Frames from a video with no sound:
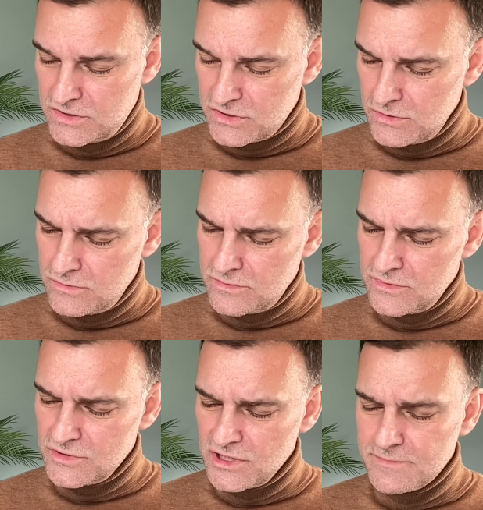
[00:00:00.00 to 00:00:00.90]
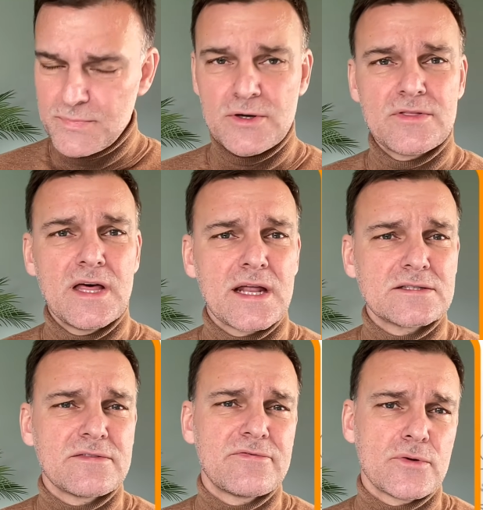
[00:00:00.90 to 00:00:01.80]
So you just put that
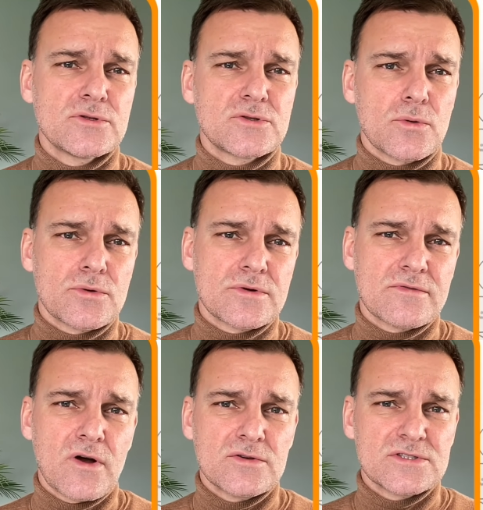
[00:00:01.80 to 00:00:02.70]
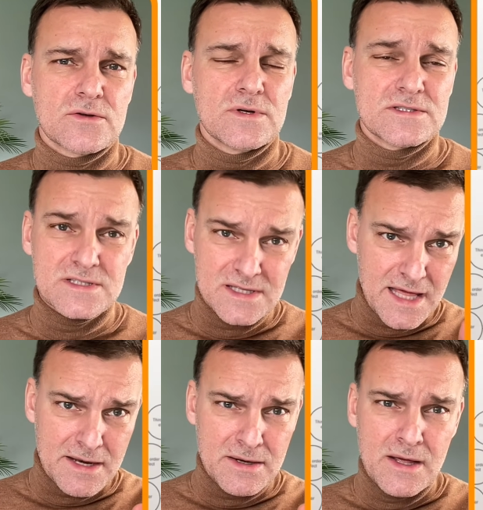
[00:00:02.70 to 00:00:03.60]
as a first order of consequence, and
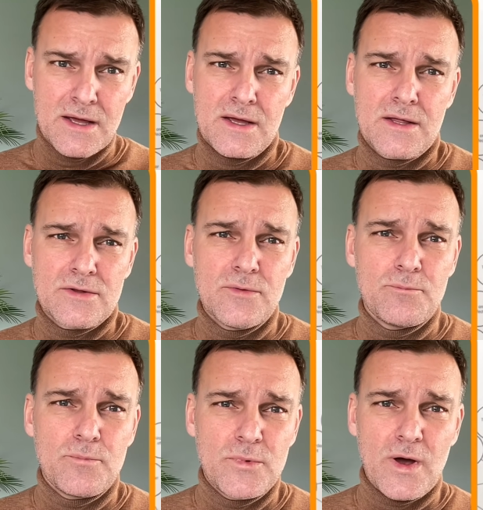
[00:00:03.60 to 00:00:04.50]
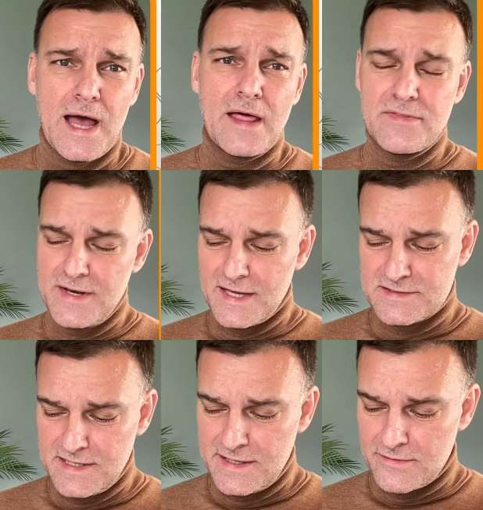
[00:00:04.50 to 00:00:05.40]
then you add the
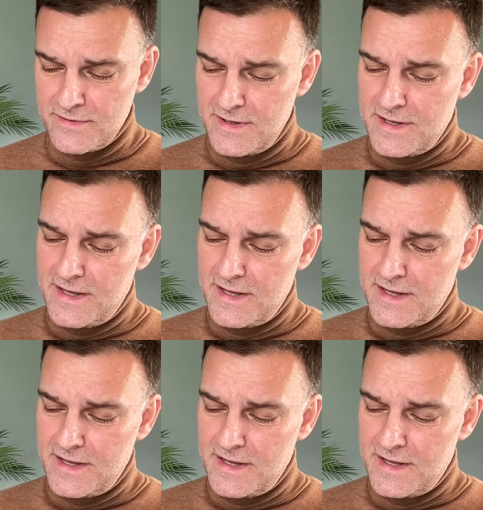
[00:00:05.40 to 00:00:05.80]
next layer.